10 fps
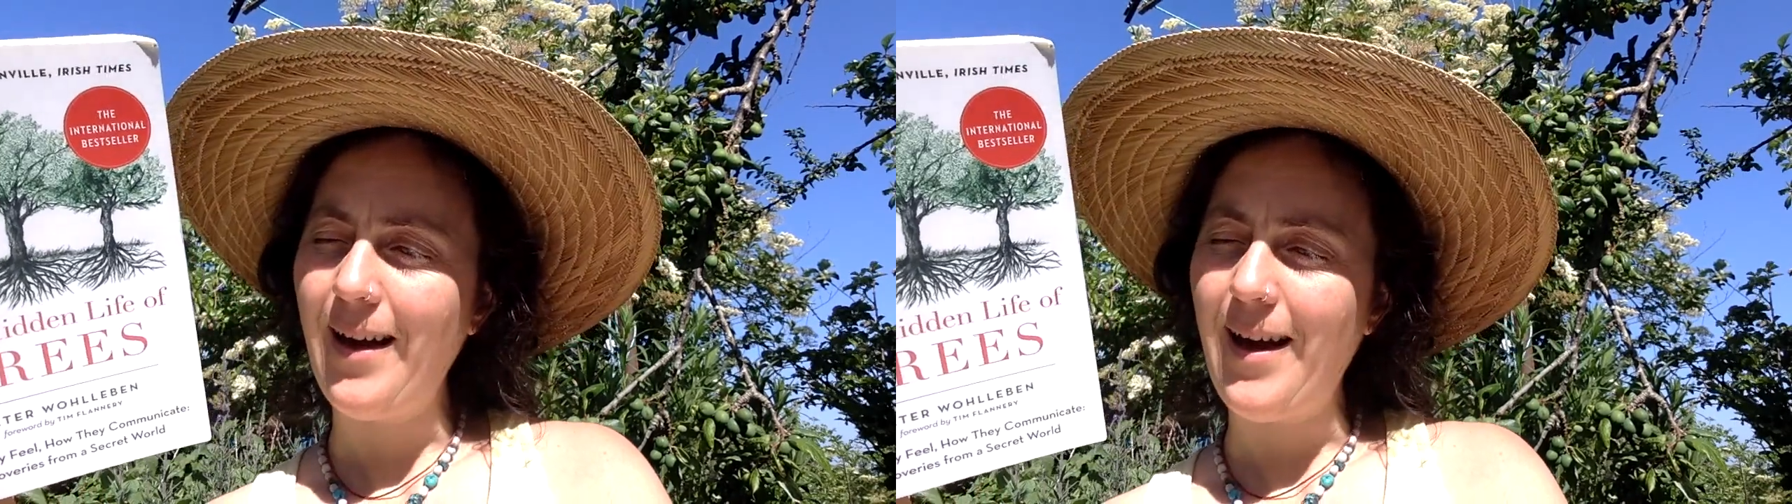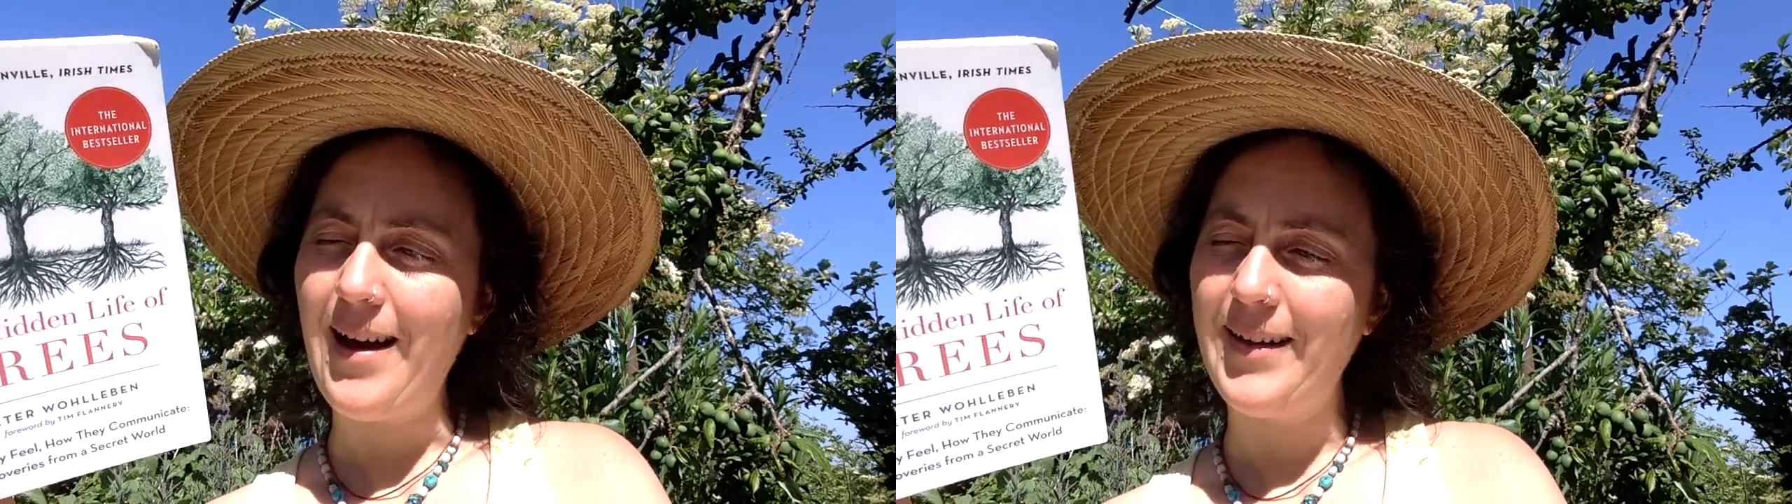
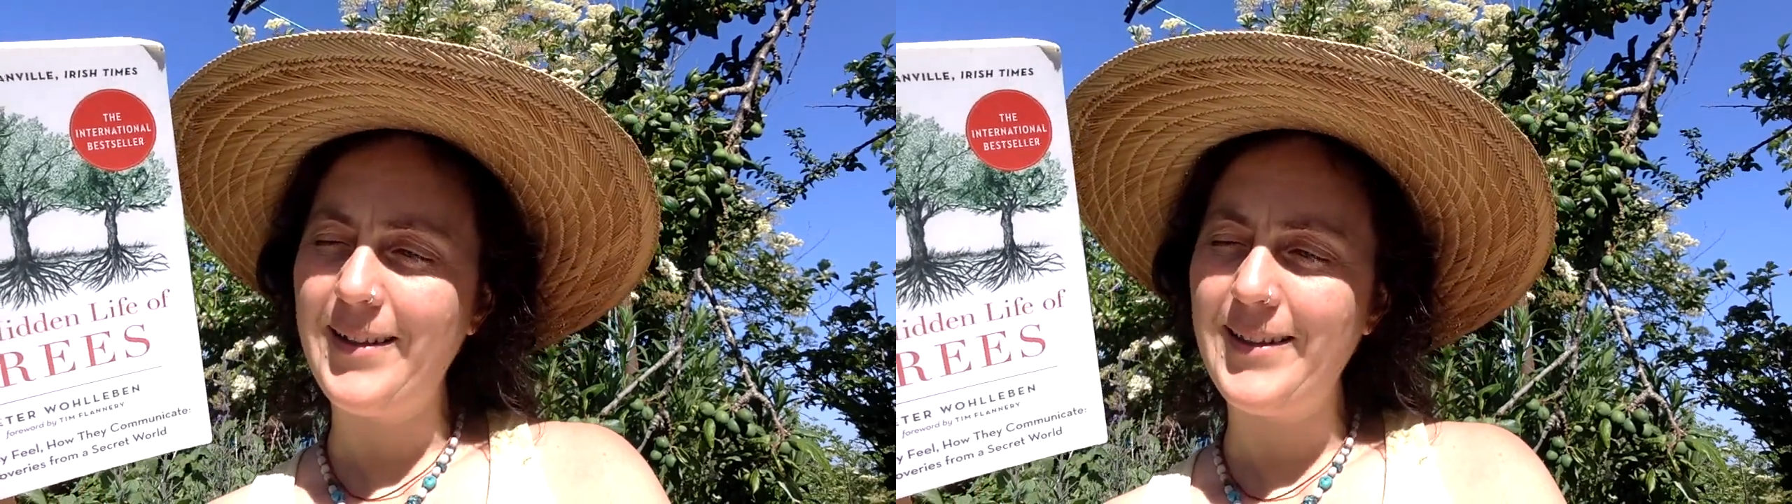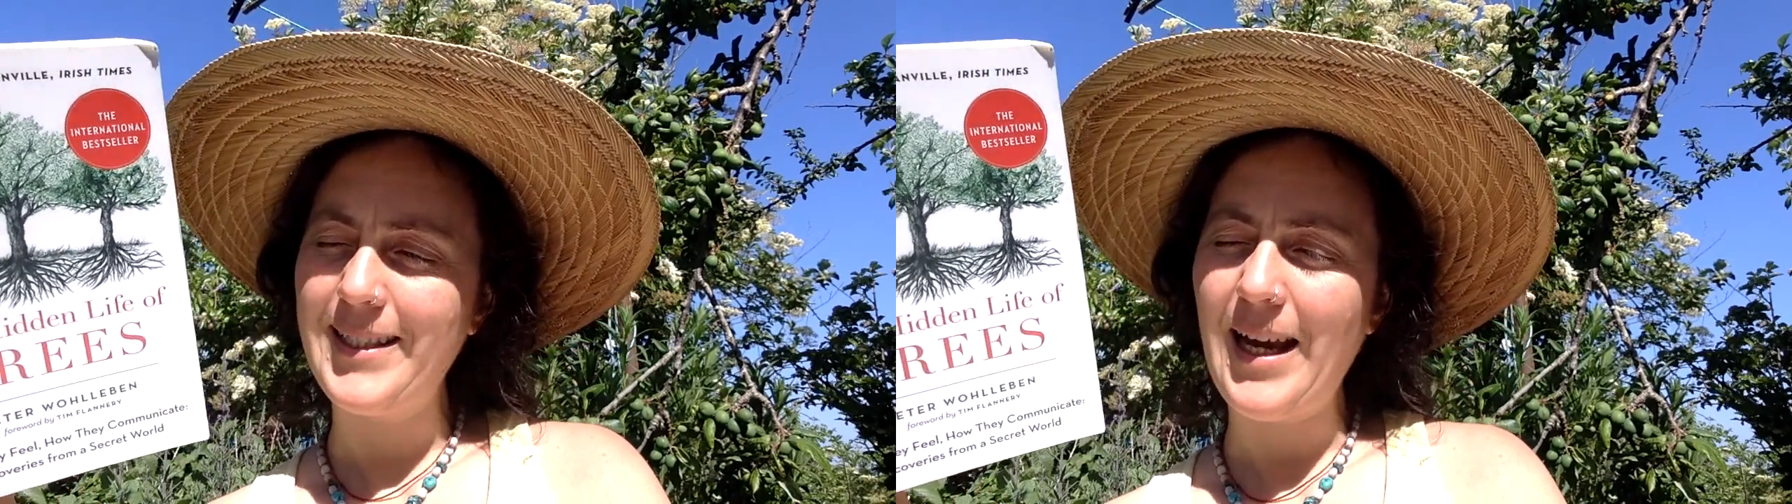
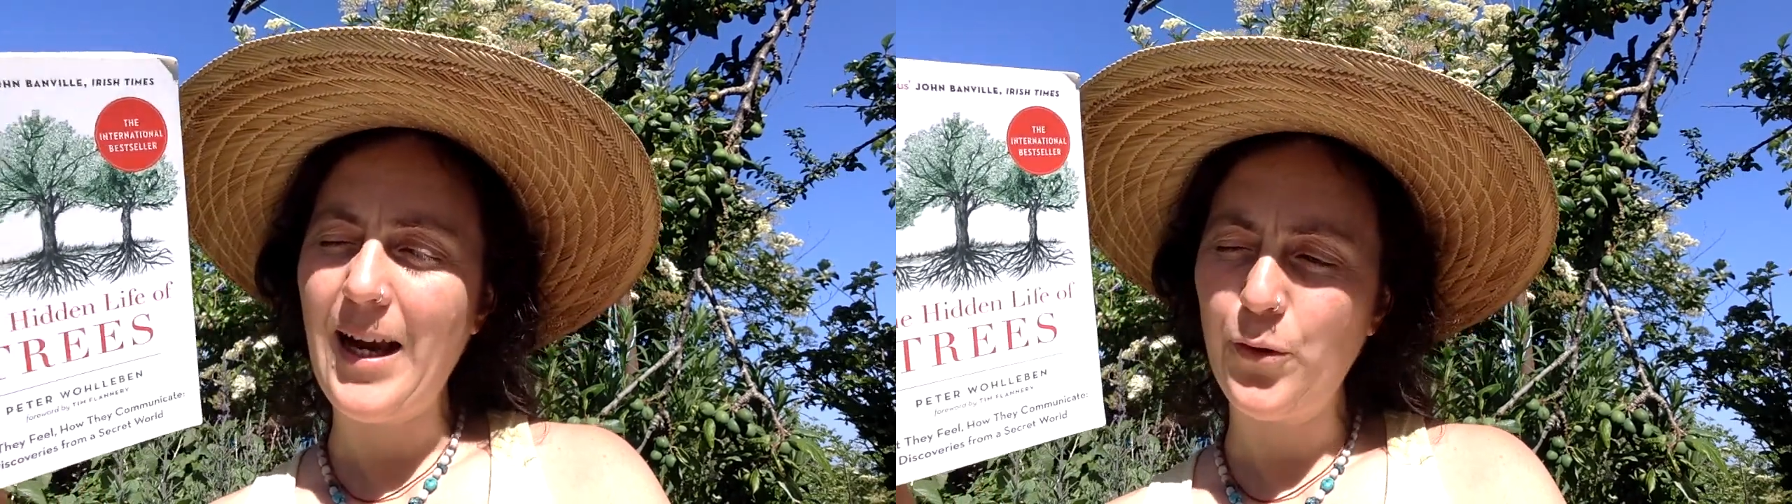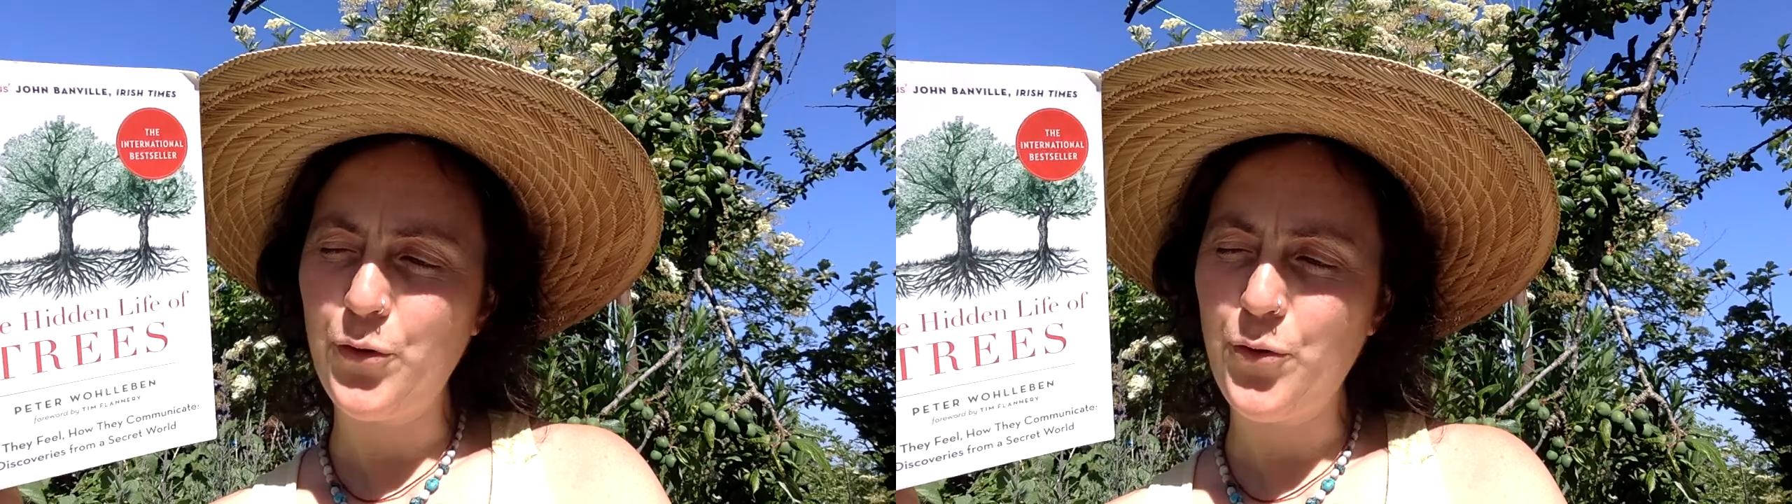and
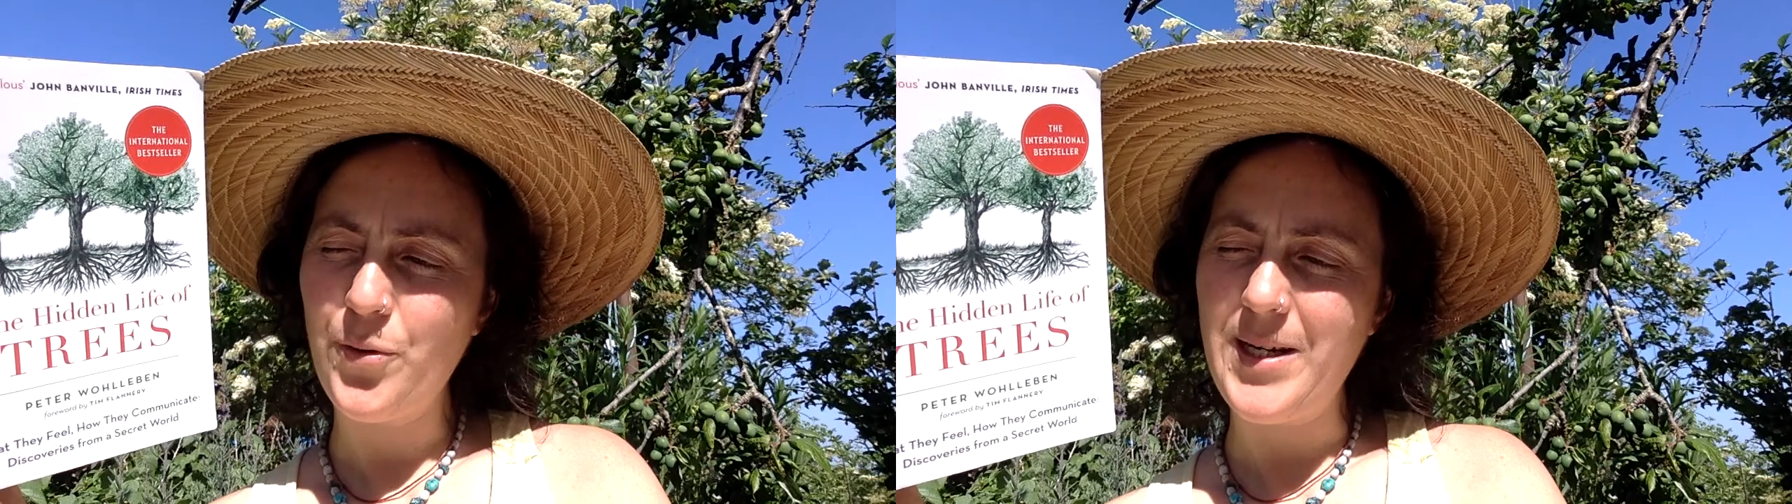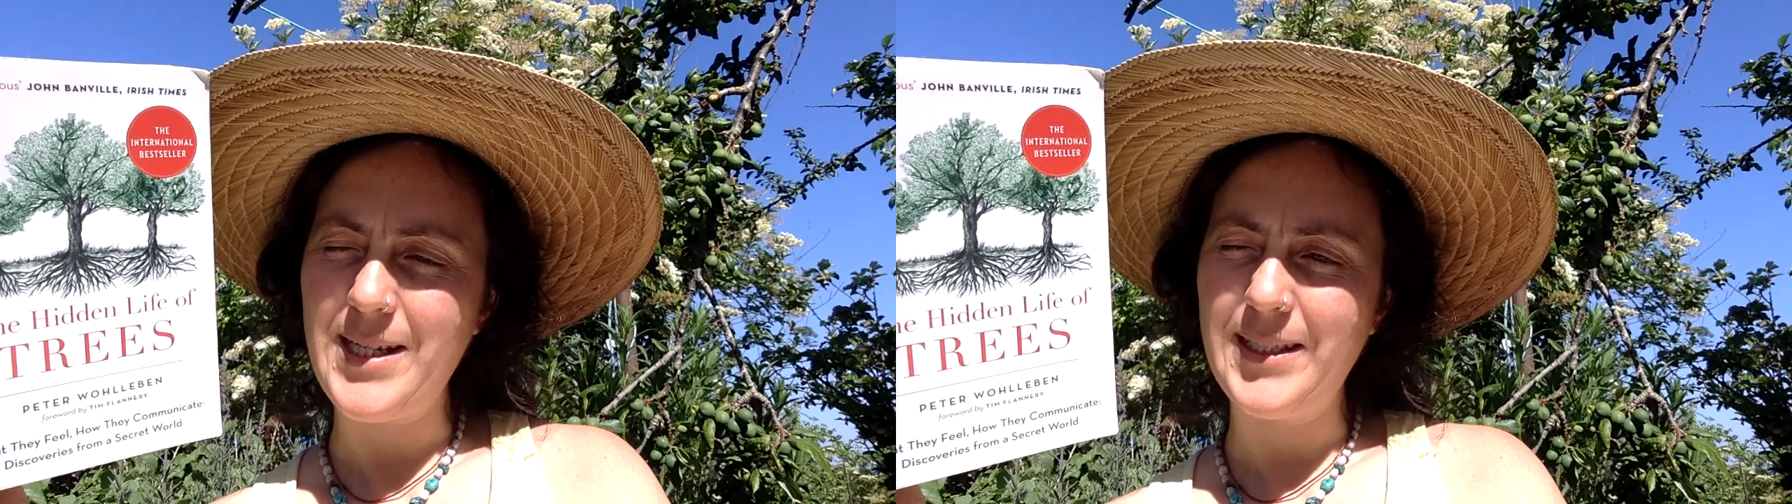how
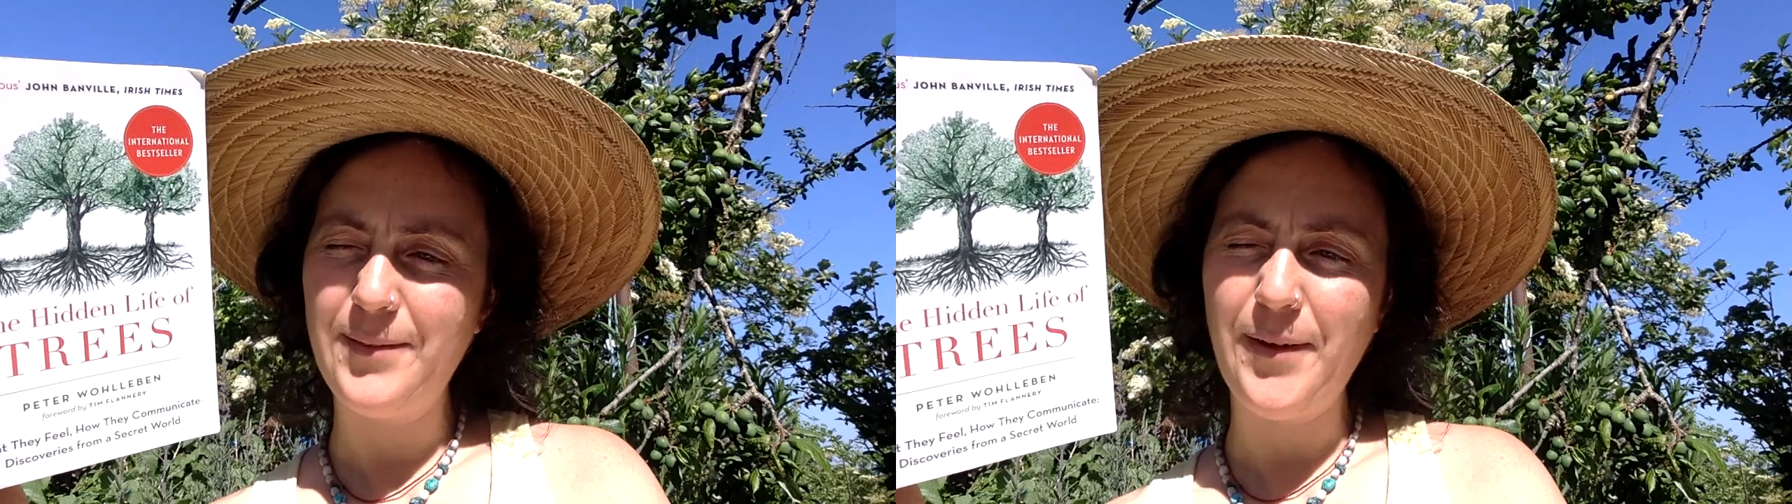trees